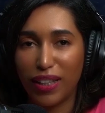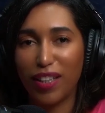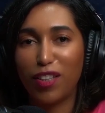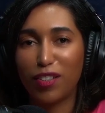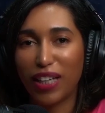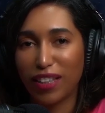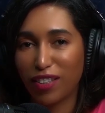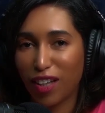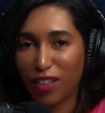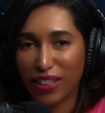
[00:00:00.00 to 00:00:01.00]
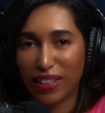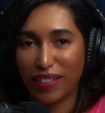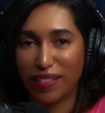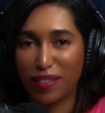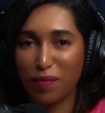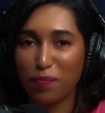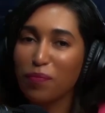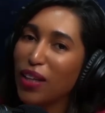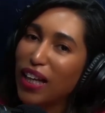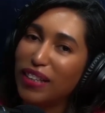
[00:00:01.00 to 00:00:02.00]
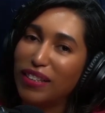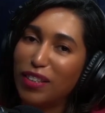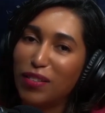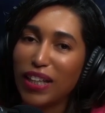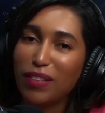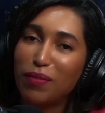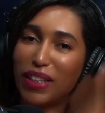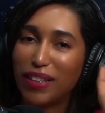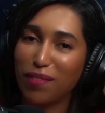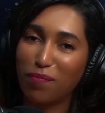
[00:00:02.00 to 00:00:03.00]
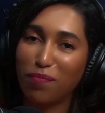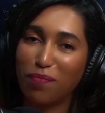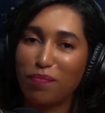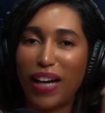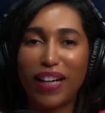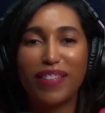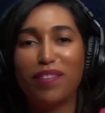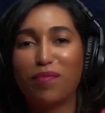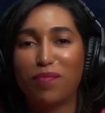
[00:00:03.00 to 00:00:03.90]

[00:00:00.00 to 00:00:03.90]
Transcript: your next colleagues. See you next week. Bye.